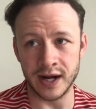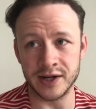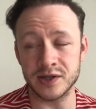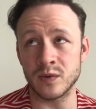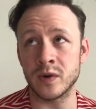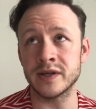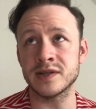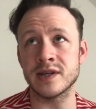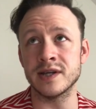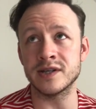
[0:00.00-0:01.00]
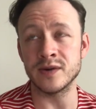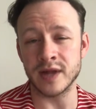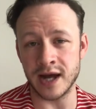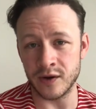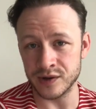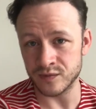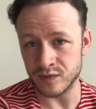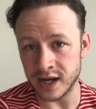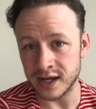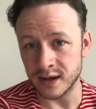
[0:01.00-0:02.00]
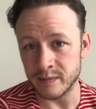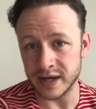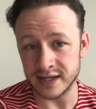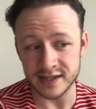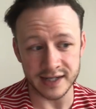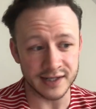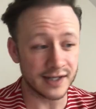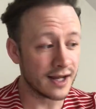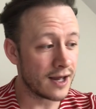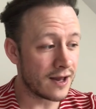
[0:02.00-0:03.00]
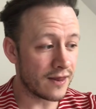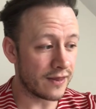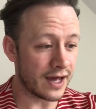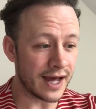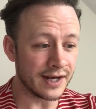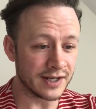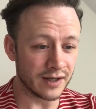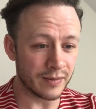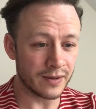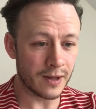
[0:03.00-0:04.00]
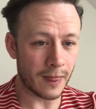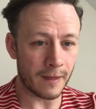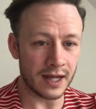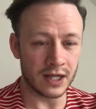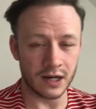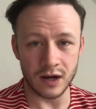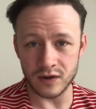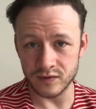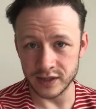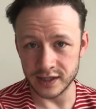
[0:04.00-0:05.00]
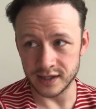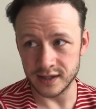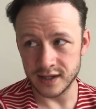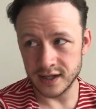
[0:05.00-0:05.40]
And it's the ones that do that on a regular basis that end up, in the long run,